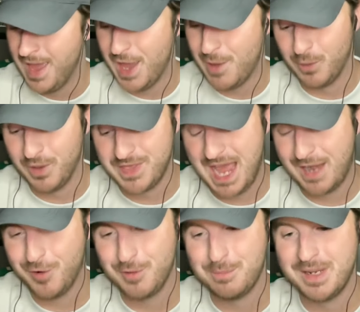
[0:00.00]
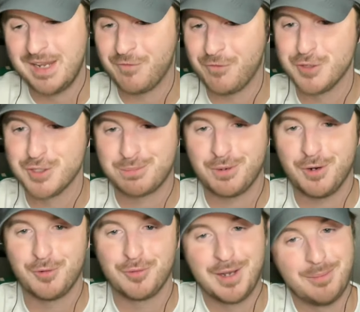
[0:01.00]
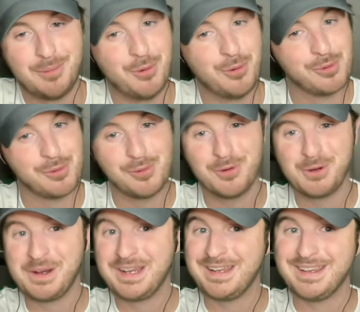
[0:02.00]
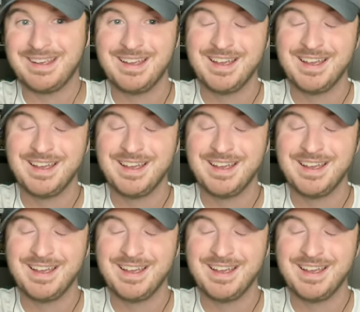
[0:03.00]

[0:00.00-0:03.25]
and what that could mean for his program. Holy.